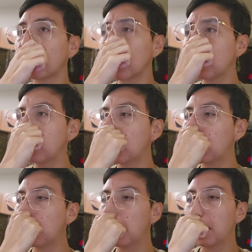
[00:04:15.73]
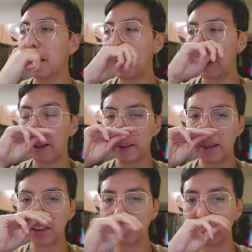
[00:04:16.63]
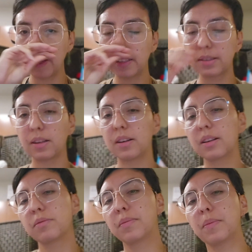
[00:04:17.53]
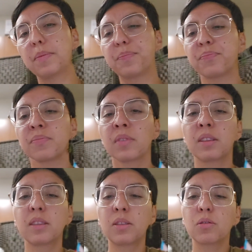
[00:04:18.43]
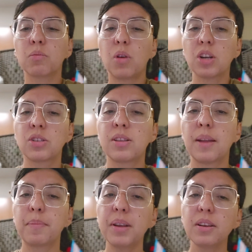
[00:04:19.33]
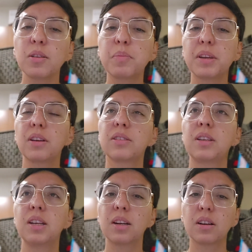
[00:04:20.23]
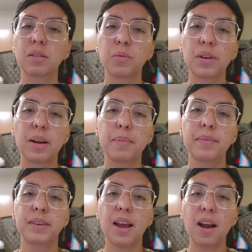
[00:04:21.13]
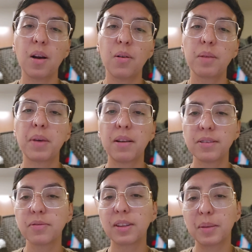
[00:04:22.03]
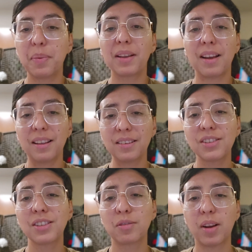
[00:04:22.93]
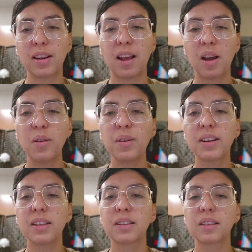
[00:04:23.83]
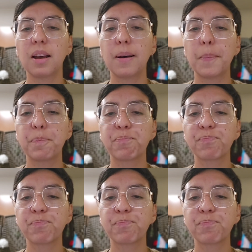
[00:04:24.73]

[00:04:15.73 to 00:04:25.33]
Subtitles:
So I actually started to watch that video because here where I'm now, I'm having really bad allergies right now, and it's I